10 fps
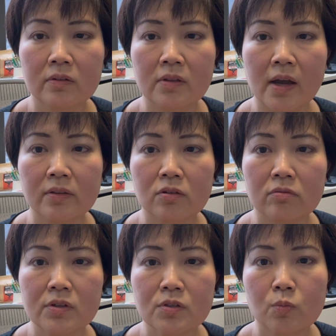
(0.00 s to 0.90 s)
that the
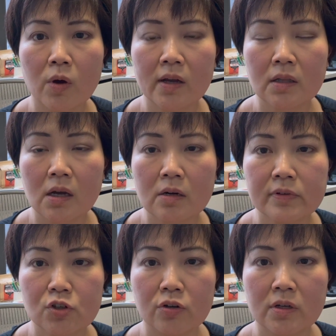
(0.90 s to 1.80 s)
reason why a lot of
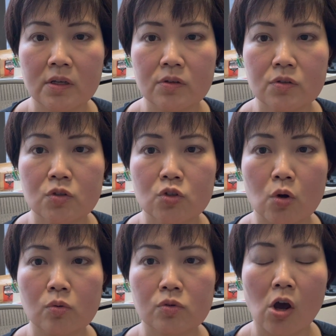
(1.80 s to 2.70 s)
attorneys
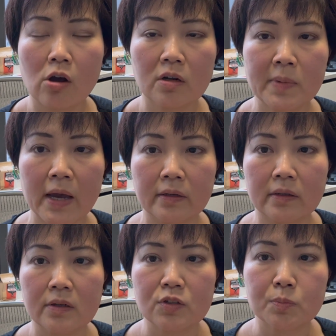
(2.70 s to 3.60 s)
don't talk about
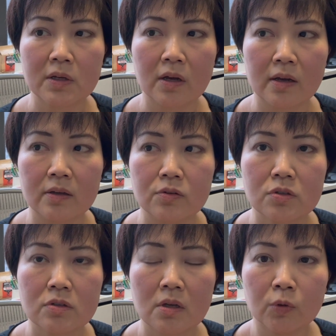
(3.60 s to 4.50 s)
it is
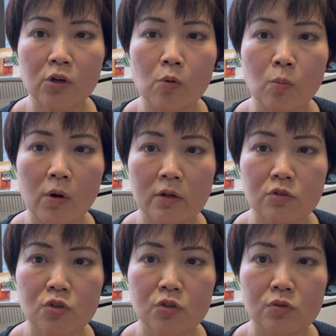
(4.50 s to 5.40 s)
because we don't want
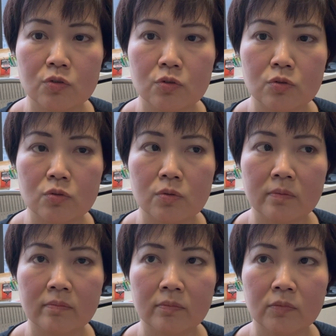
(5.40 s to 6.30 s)
to,
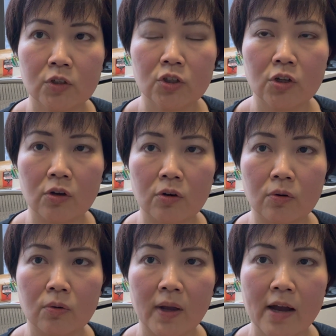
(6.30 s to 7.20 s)

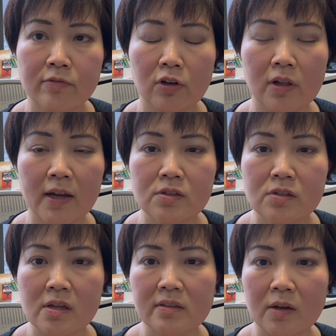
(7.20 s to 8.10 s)
have our clients
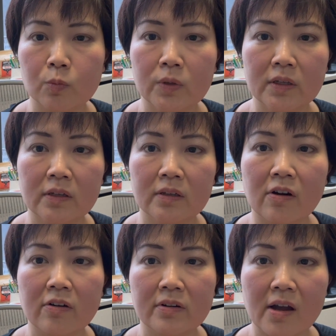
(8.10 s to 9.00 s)
think that we
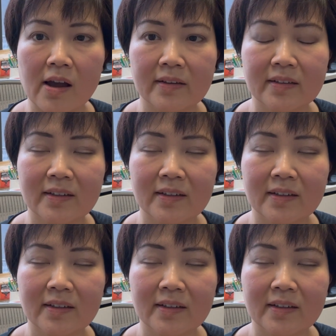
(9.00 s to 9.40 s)
are not